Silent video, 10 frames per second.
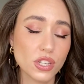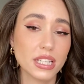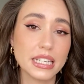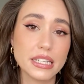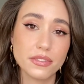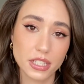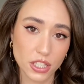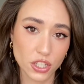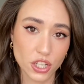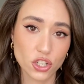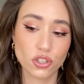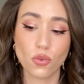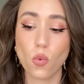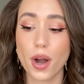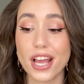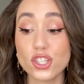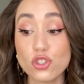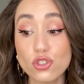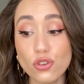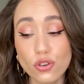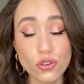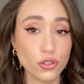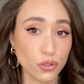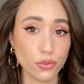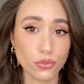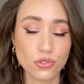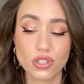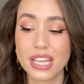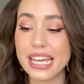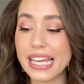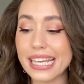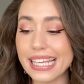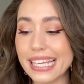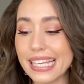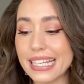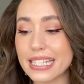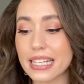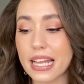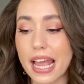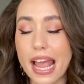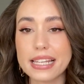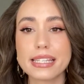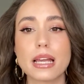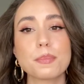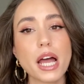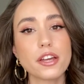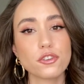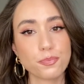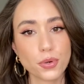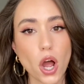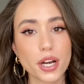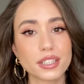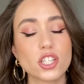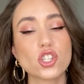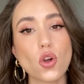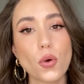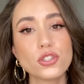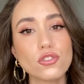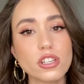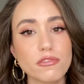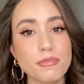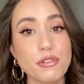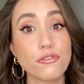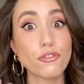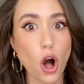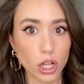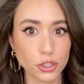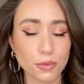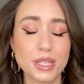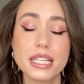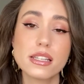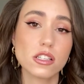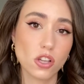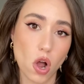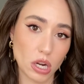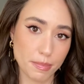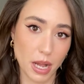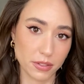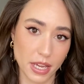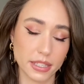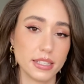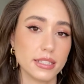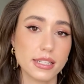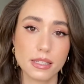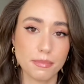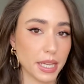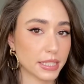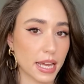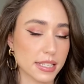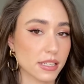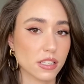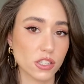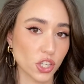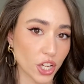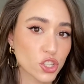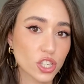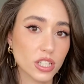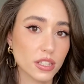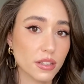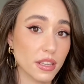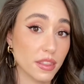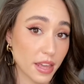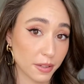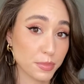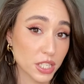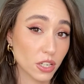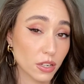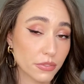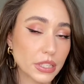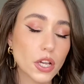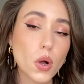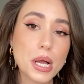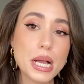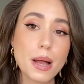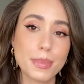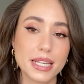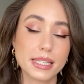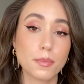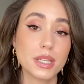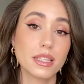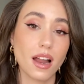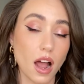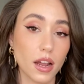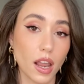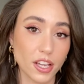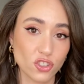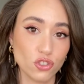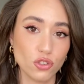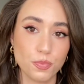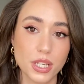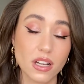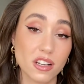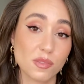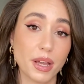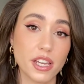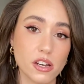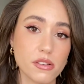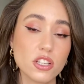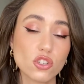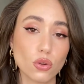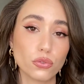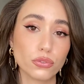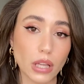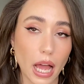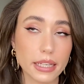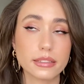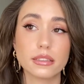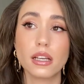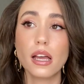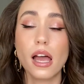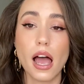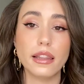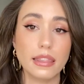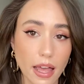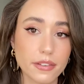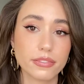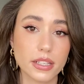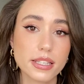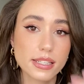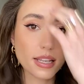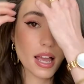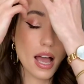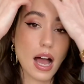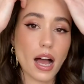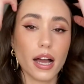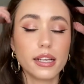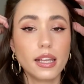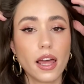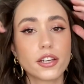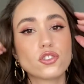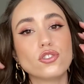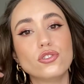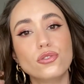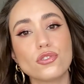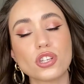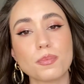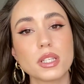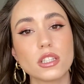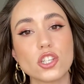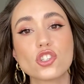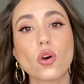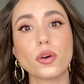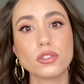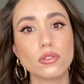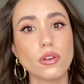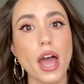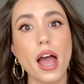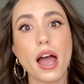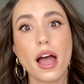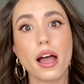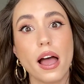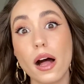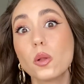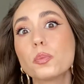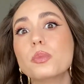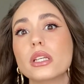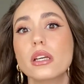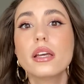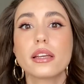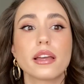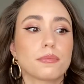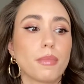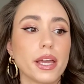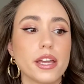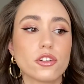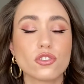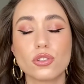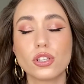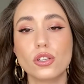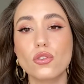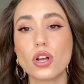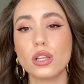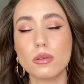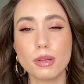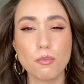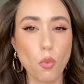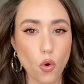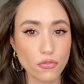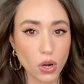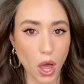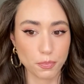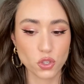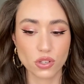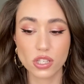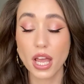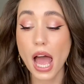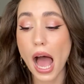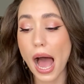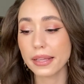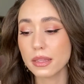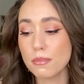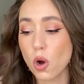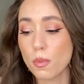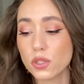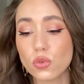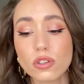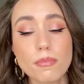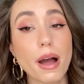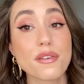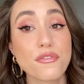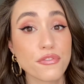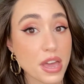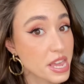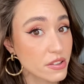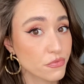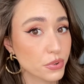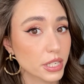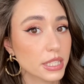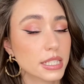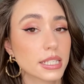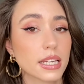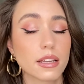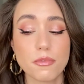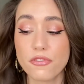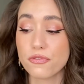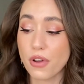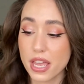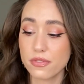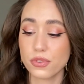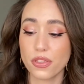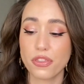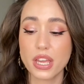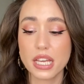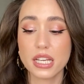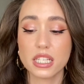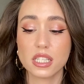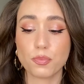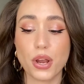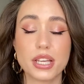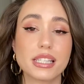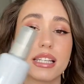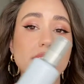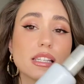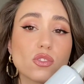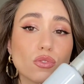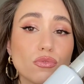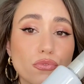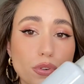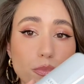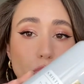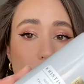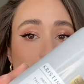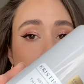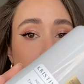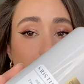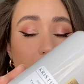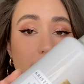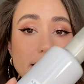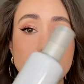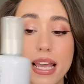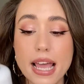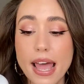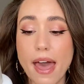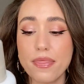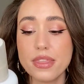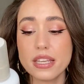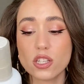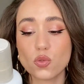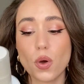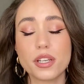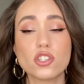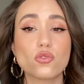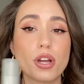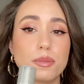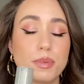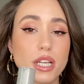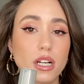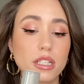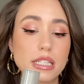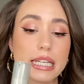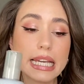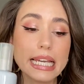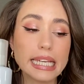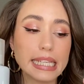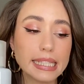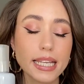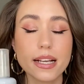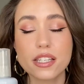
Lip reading: a leave-in conditioner, what I do use is some kind of product that's going to give me volume. He doesn't talk about that. He doesn't make that as a suggestion in that particular video, but it's something that I like to do because my hair is so flat and lifeless. I like to use something that's going to help me get my hair so it can look a little bit more voluptuous. At the moment, one of my favorite thickening sprays is this one from Kristin Ess, and this one is great because it does